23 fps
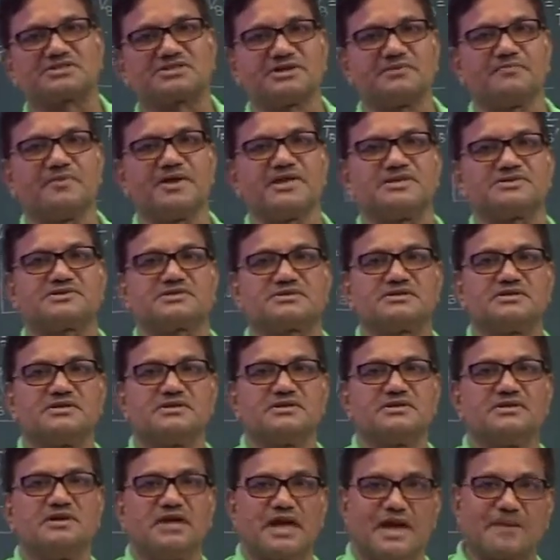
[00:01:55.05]
remains
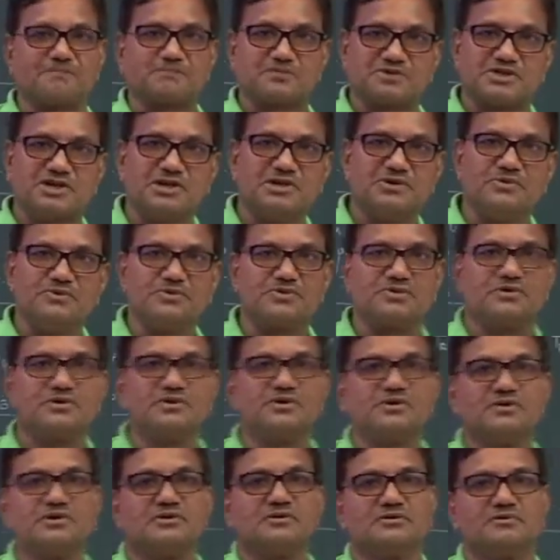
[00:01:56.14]
absolute
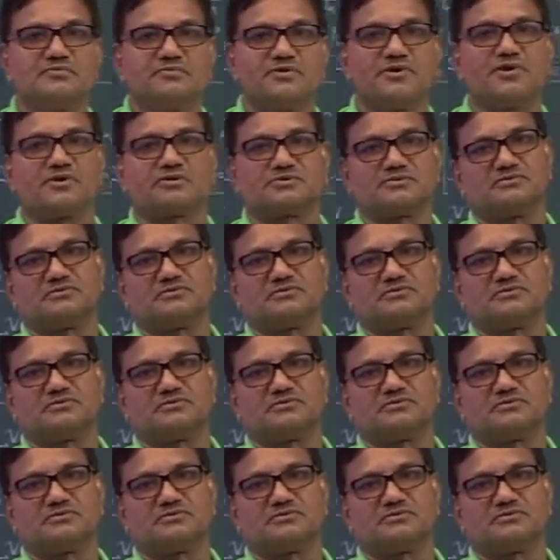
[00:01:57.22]
for